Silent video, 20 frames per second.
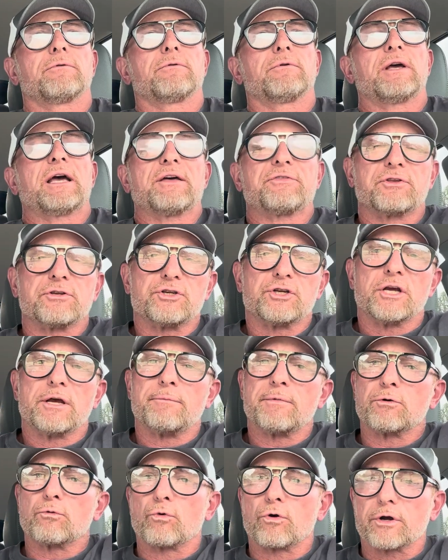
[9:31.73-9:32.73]
at the gym
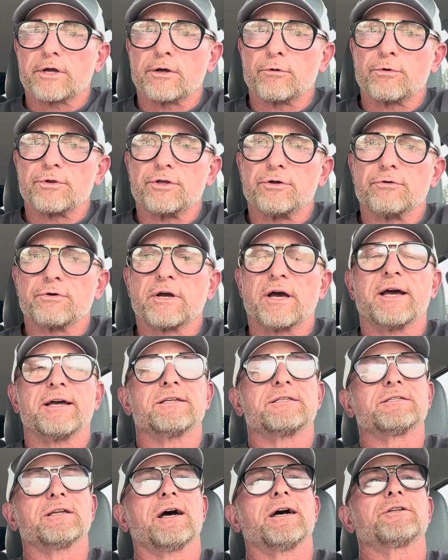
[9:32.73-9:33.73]
and working with you
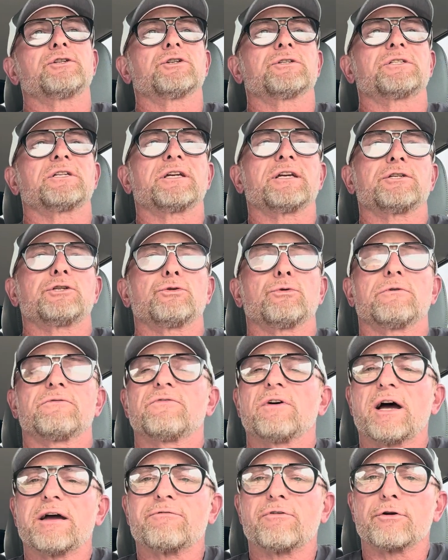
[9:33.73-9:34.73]
guys, not just to get you a
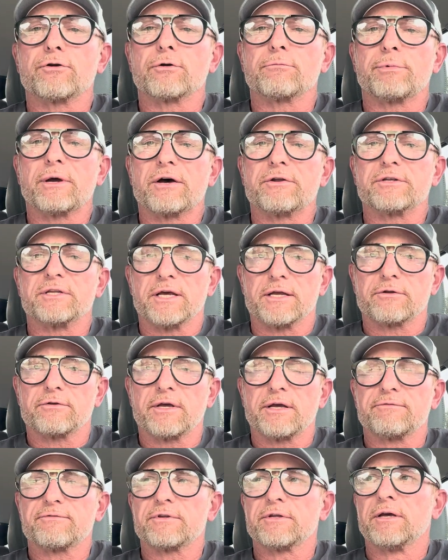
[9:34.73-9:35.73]
500-pound
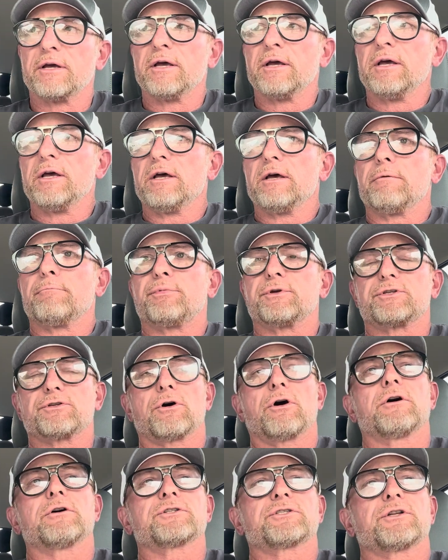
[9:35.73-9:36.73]
deadlift, but it's
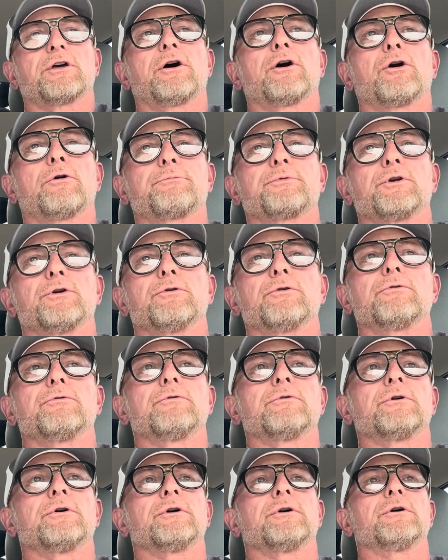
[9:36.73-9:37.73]
also to help you
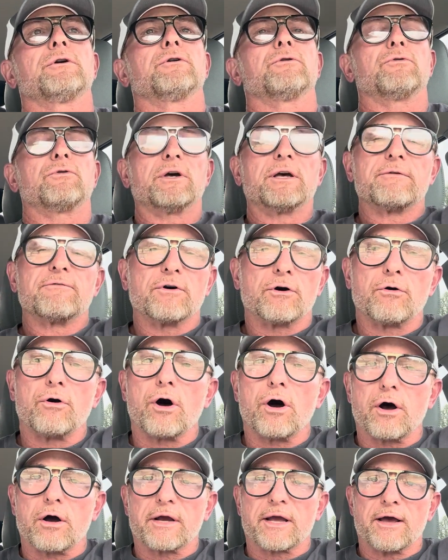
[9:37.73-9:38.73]
live a
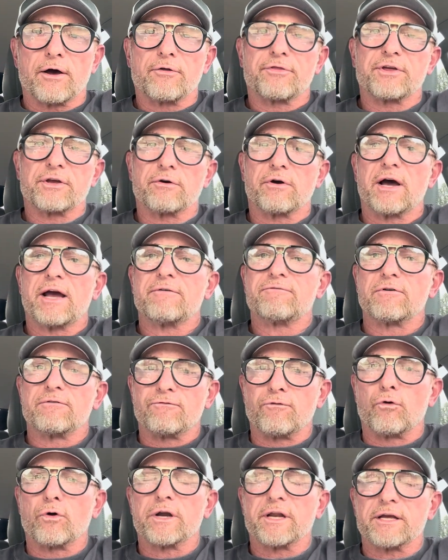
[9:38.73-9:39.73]
long, healthy life
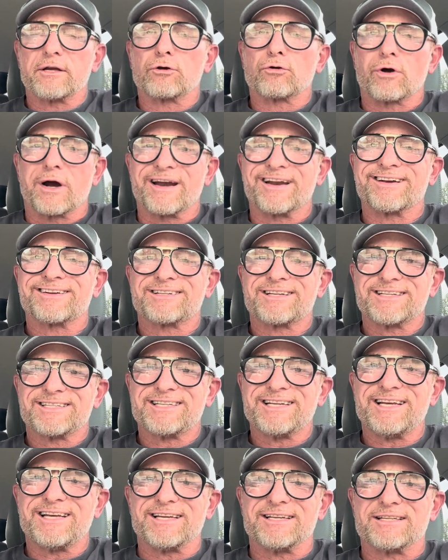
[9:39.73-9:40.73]
avoiding chronic
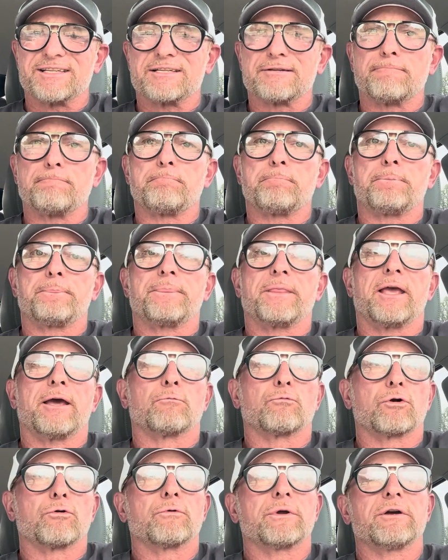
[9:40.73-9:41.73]
disease.
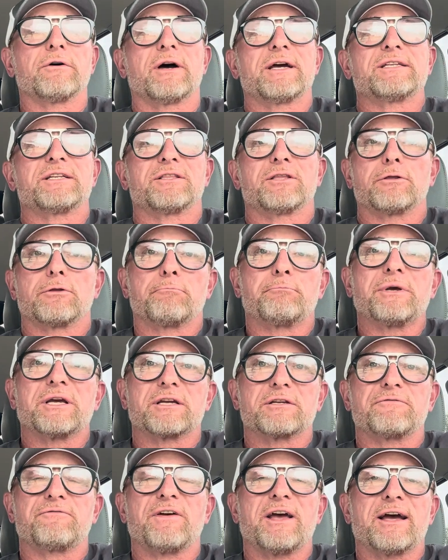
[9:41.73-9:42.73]
And we're realizing that the
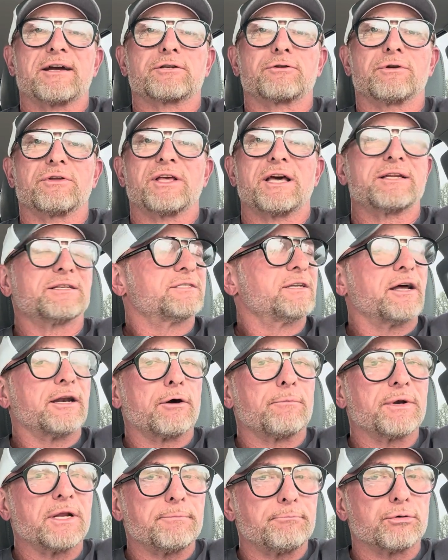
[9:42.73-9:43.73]
biggest factor in that is not how
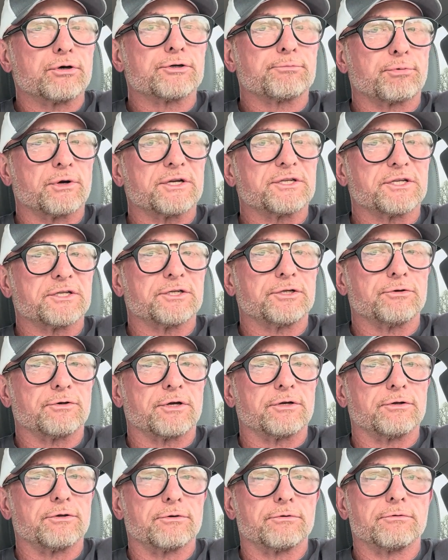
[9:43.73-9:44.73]
many push presses you
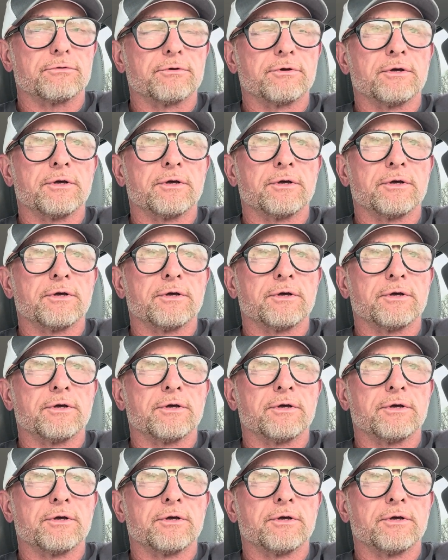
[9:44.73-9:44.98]
can do,